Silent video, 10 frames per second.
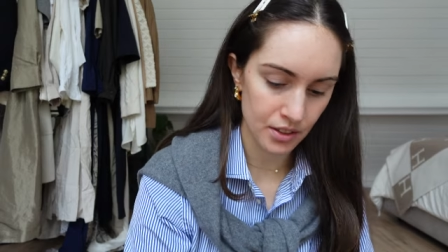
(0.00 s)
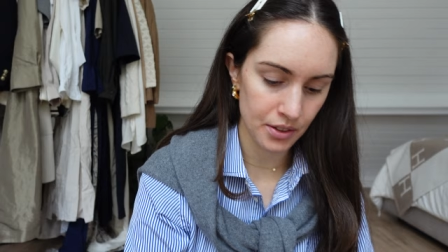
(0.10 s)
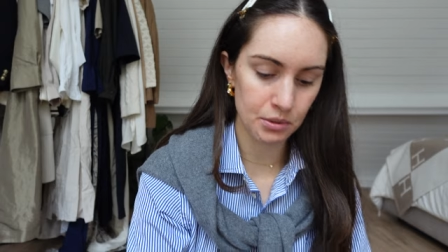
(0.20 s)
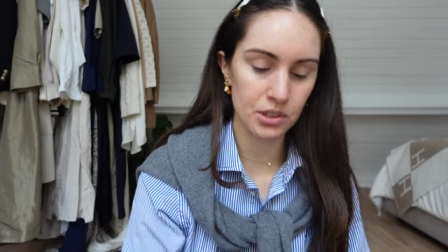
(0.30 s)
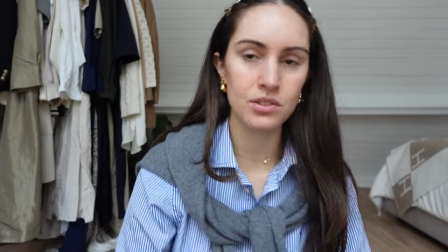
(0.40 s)

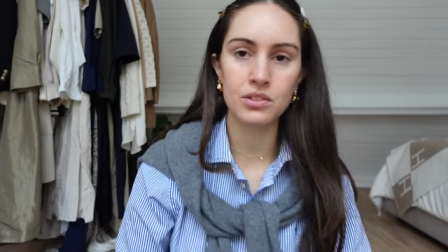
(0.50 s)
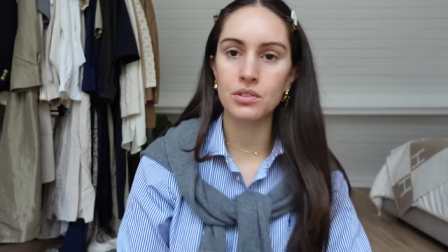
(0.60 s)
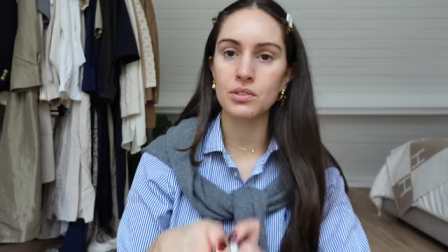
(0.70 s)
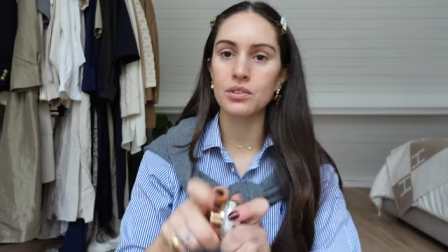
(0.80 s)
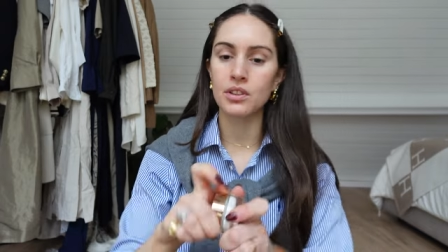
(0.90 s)
I'm gonna
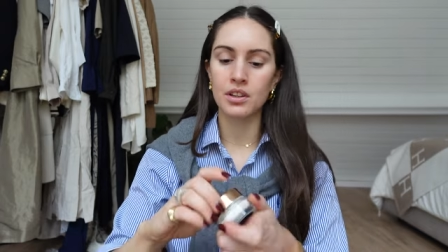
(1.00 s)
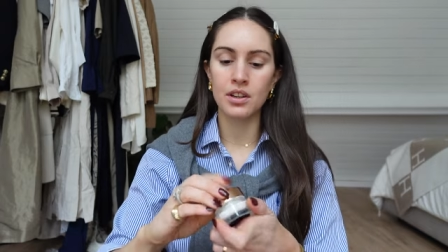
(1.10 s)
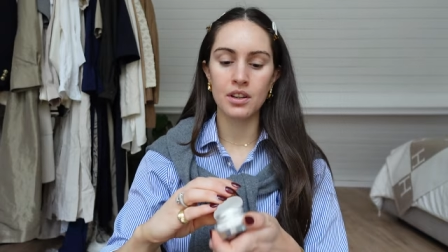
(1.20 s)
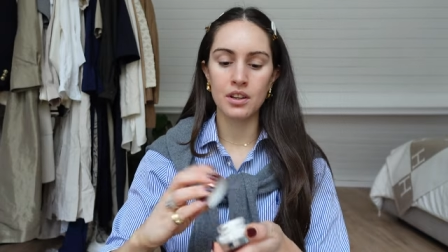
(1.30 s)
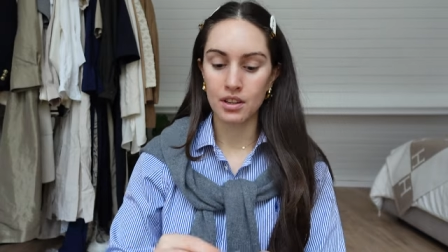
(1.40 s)
do
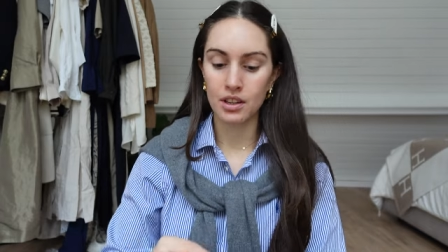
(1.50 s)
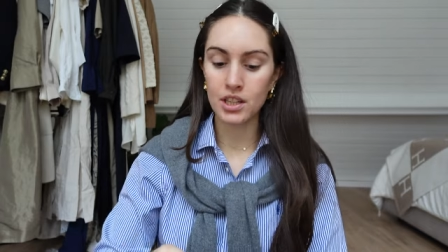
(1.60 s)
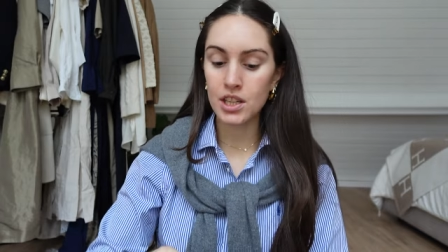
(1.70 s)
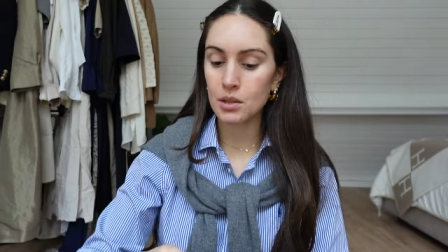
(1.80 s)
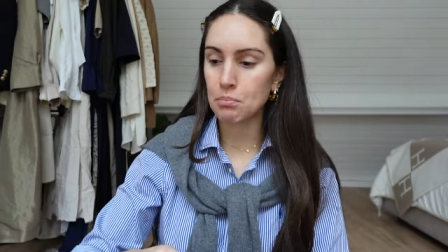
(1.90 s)
a
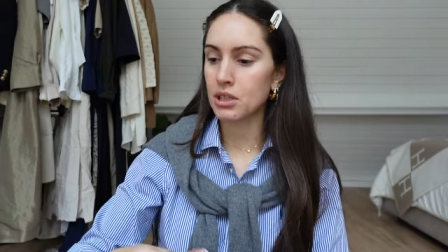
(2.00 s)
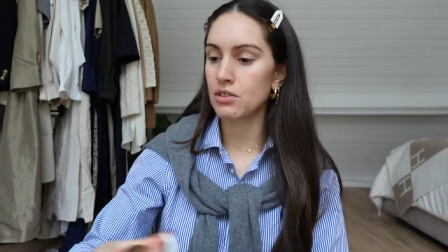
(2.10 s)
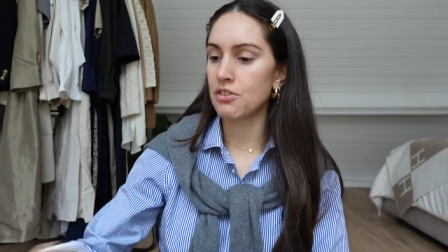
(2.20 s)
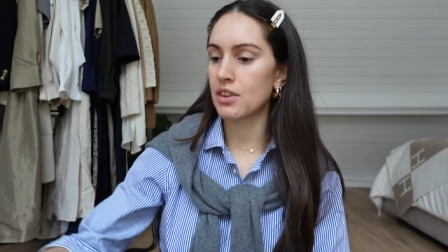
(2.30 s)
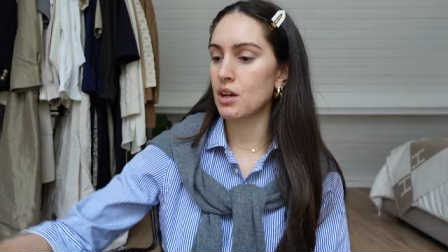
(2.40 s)
little bit
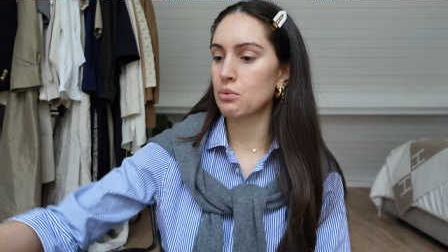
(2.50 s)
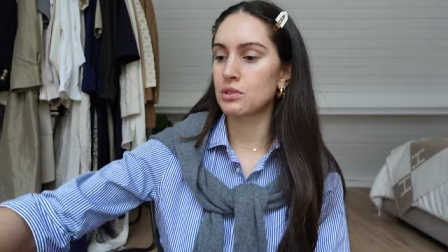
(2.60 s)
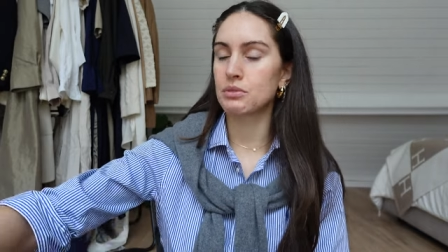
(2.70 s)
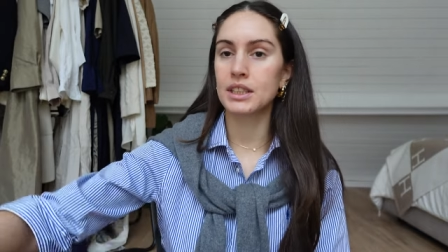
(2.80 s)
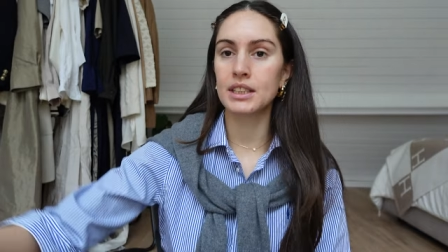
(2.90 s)
of that
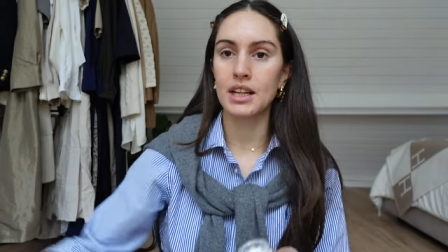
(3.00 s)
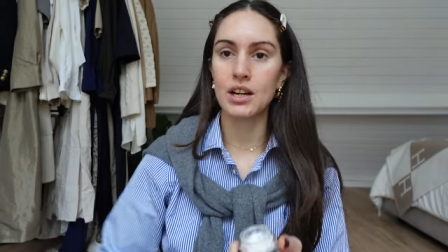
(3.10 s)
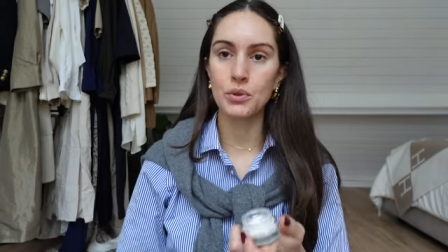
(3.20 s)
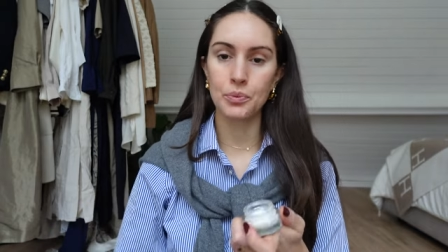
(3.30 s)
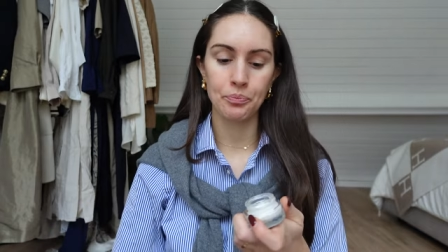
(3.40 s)
one right
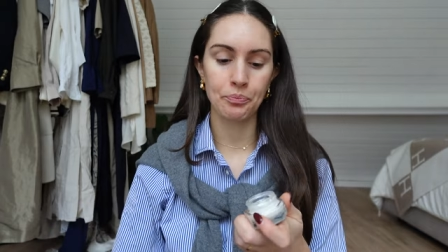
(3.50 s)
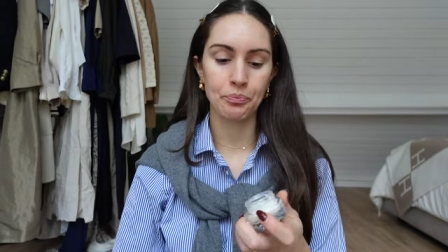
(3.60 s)
now